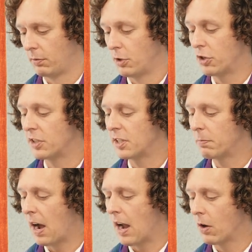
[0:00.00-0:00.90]
which
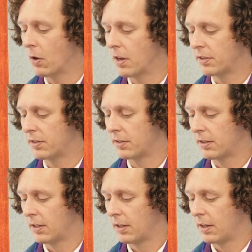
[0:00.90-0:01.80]
inspire us
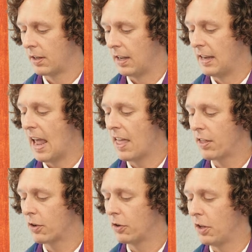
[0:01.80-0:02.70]
in
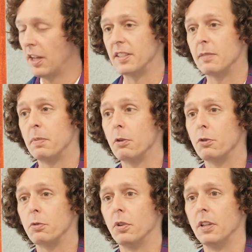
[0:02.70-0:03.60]
ethical and
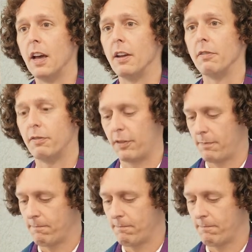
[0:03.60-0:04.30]
spiritual life.